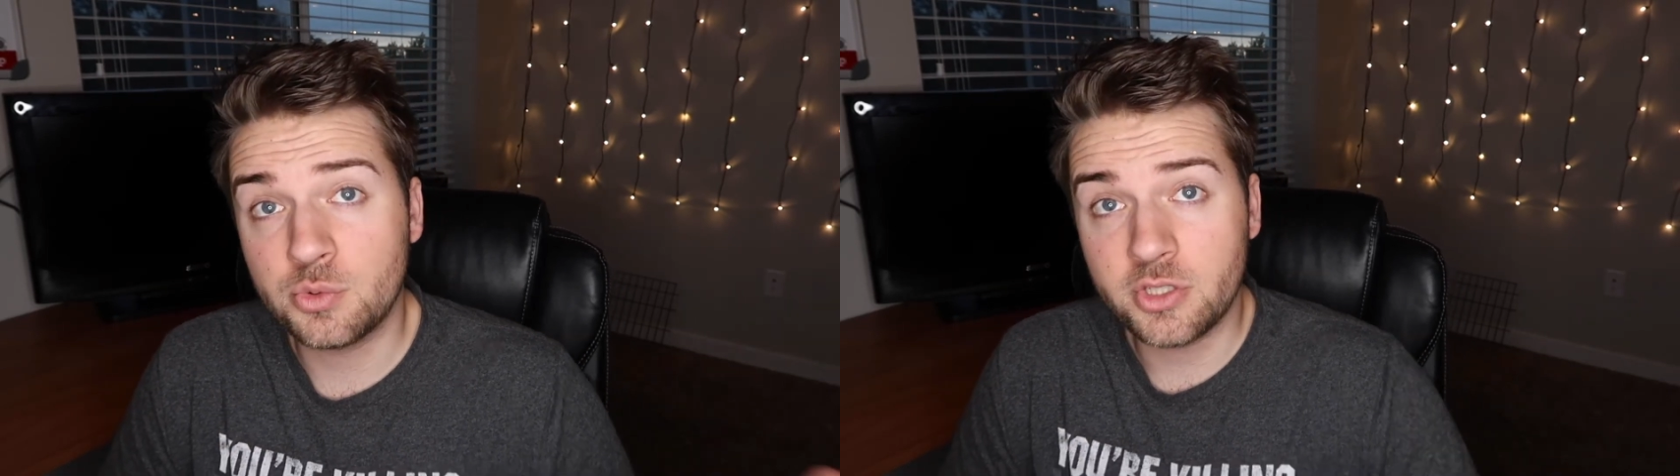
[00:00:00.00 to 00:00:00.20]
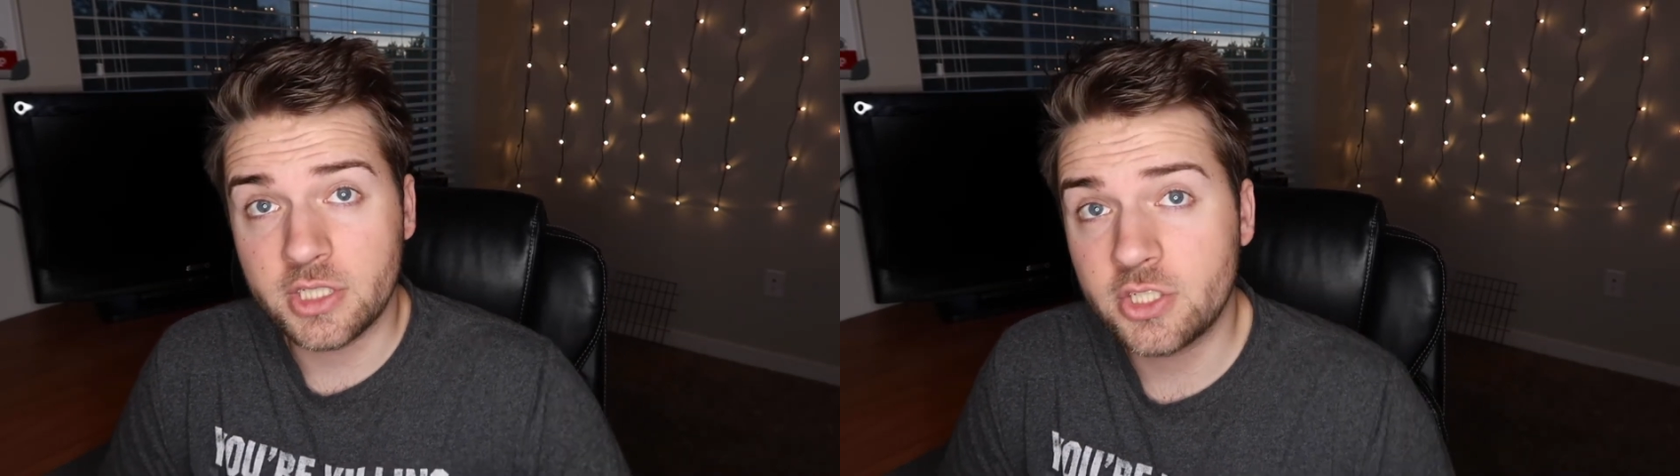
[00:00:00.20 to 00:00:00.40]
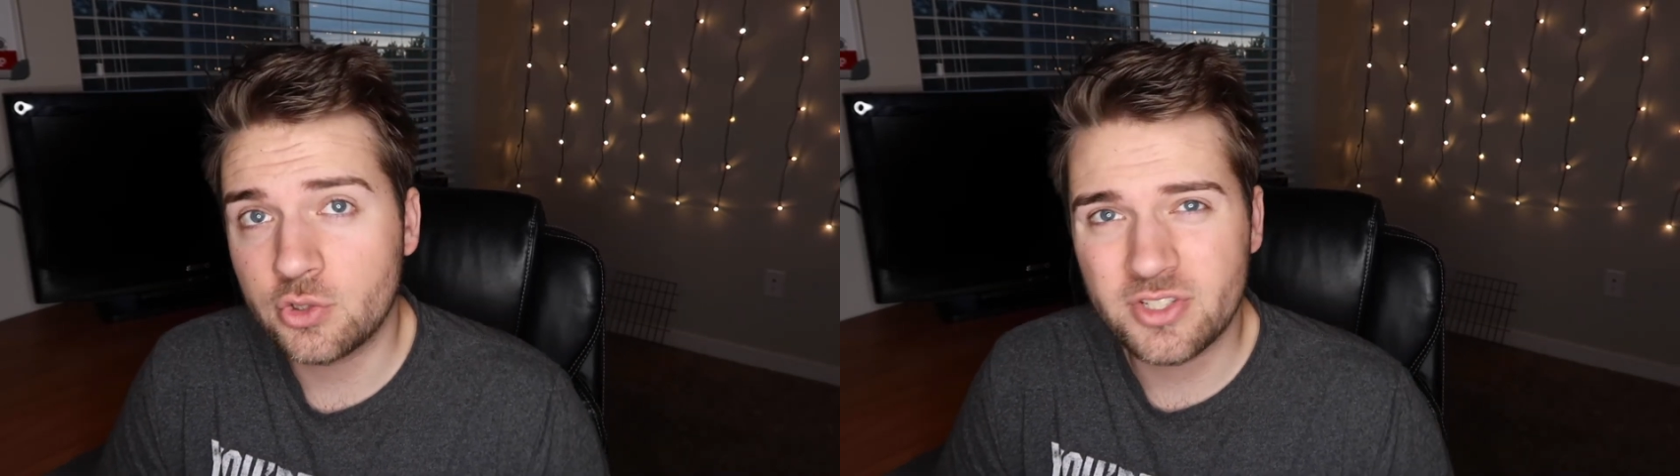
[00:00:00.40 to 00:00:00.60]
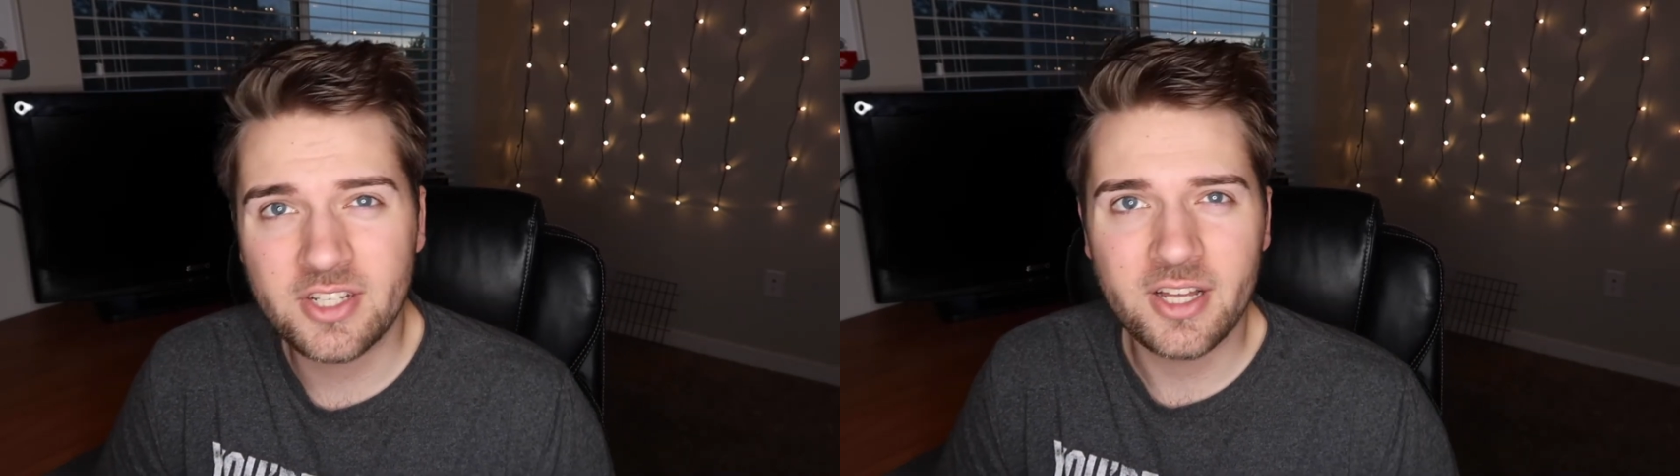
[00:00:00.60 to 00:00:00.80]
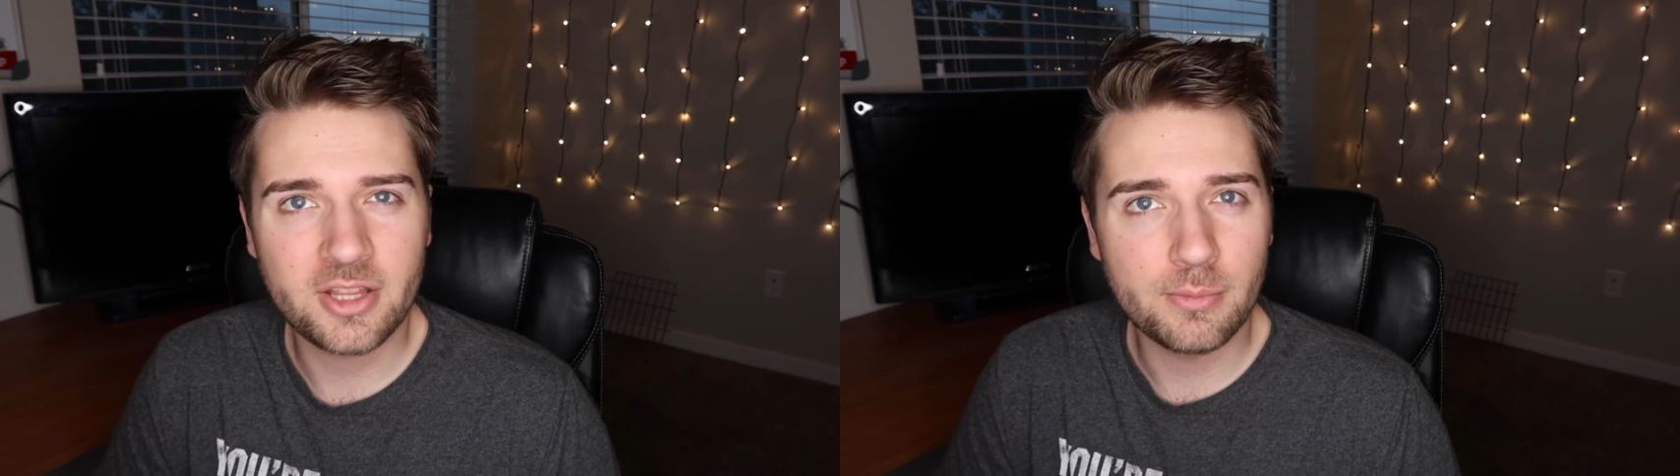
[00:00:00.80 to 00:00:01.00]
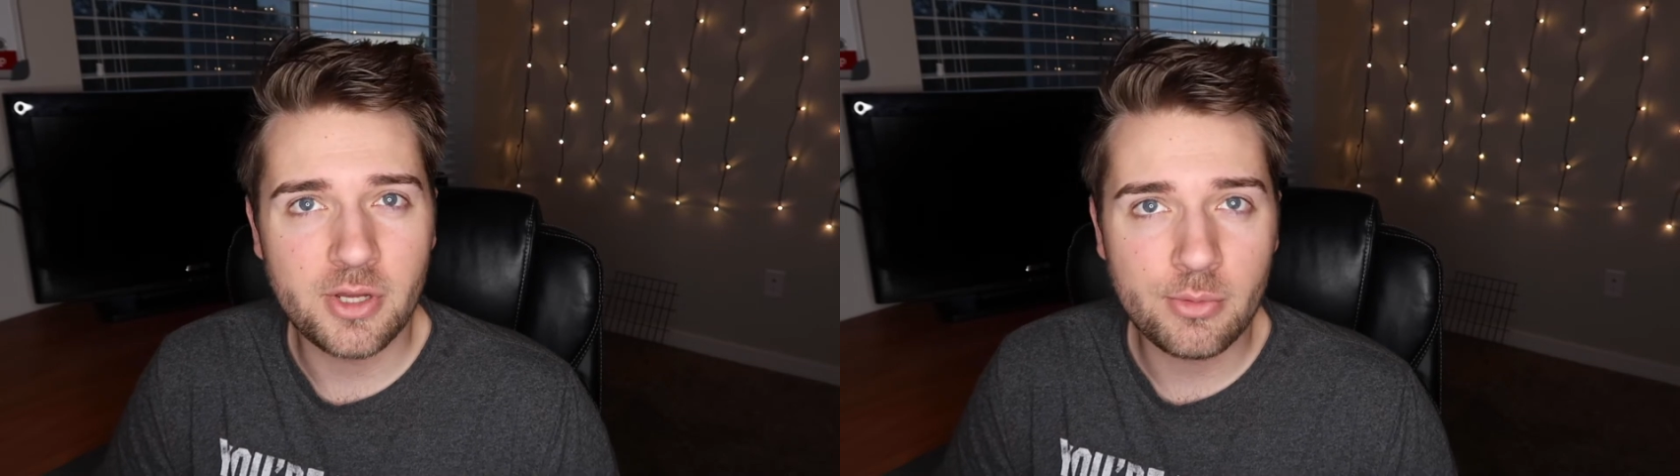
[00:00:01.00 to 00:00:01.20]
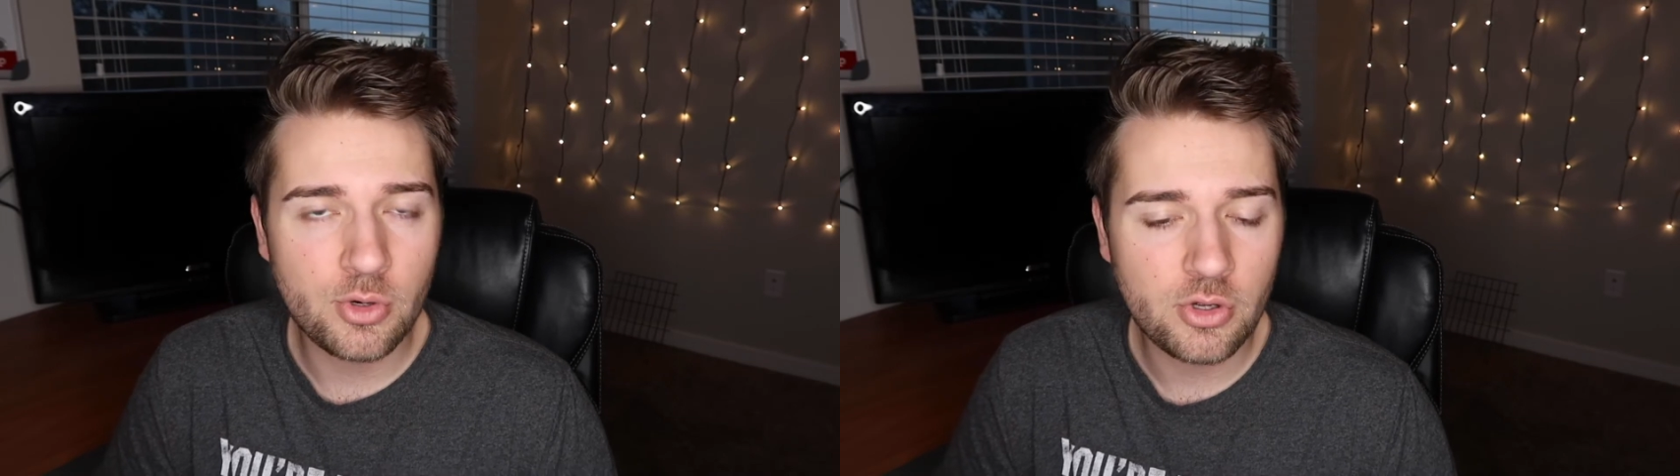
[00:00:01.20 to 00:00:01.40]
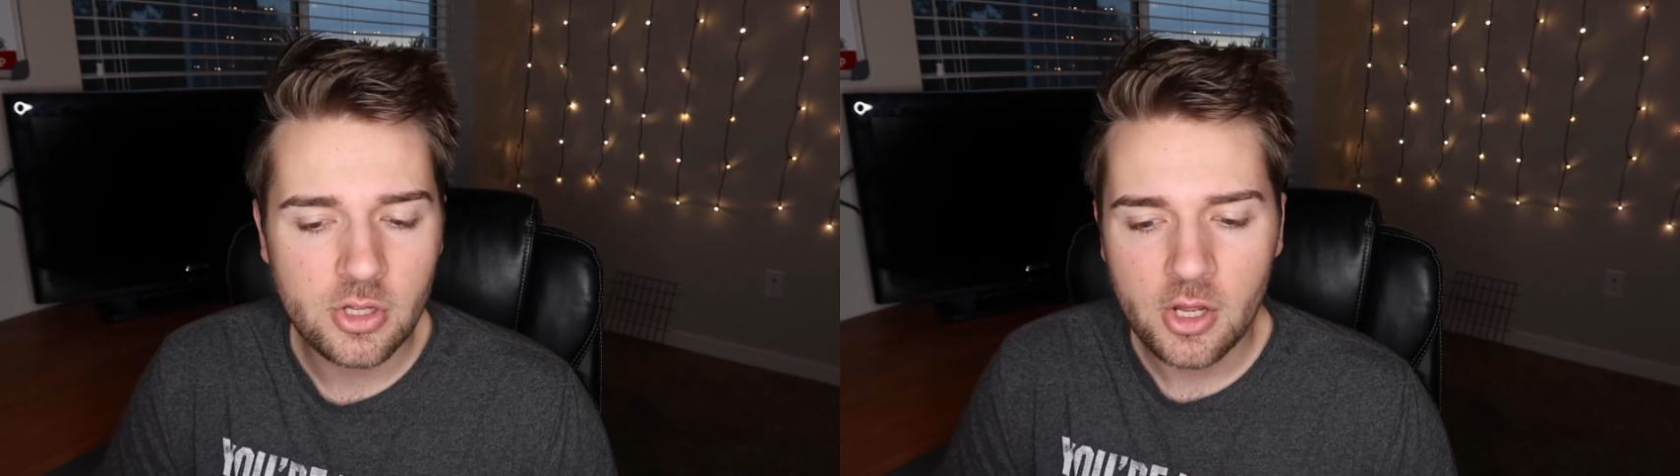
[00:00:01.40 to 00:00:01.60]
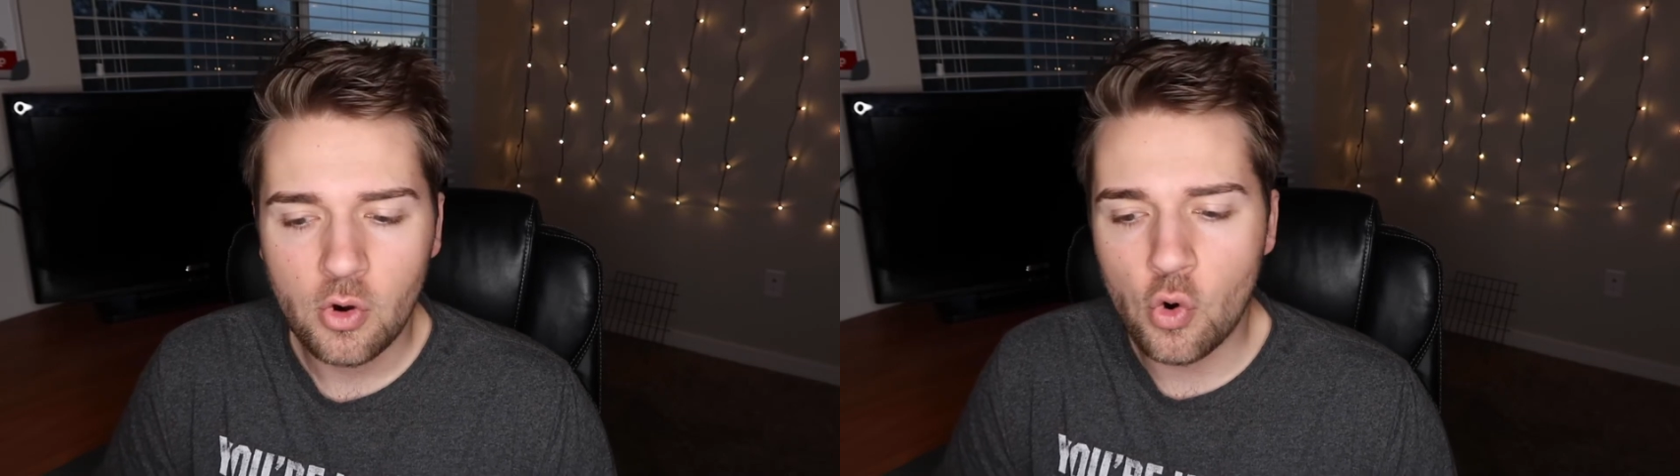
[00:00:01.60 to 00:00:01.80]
really interested at the minimal